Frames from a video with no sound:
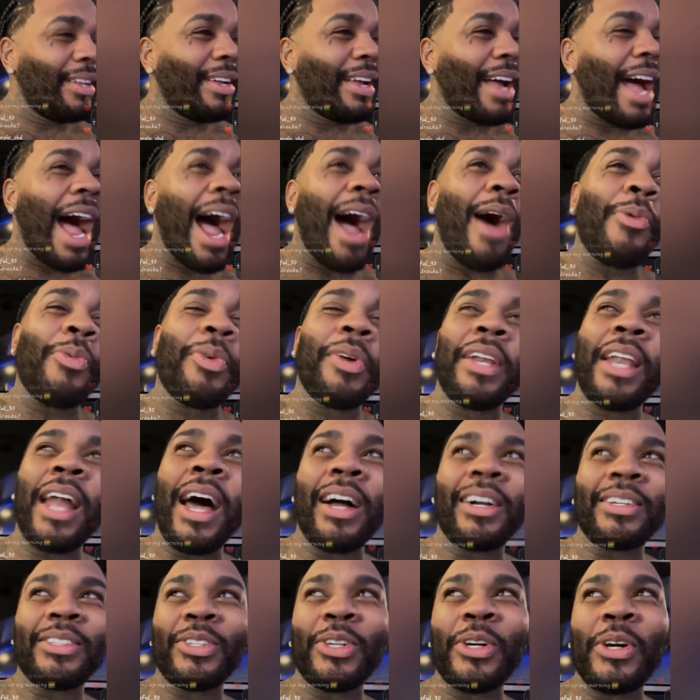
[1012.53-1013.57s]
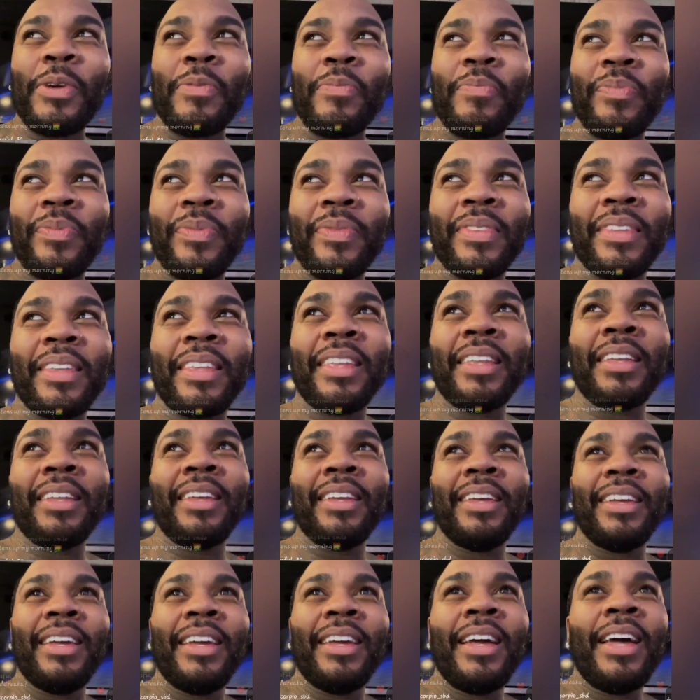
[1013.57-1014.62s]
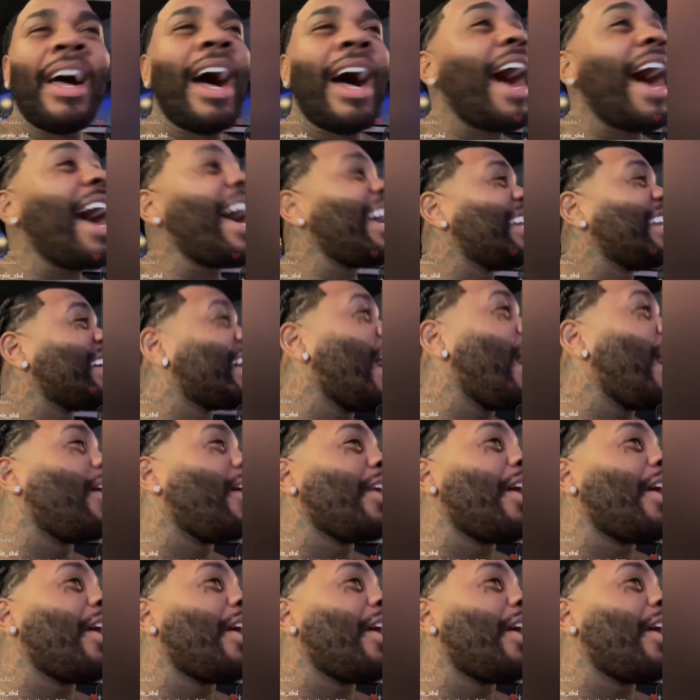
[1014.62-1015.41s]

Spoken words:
I was locked up. I had to call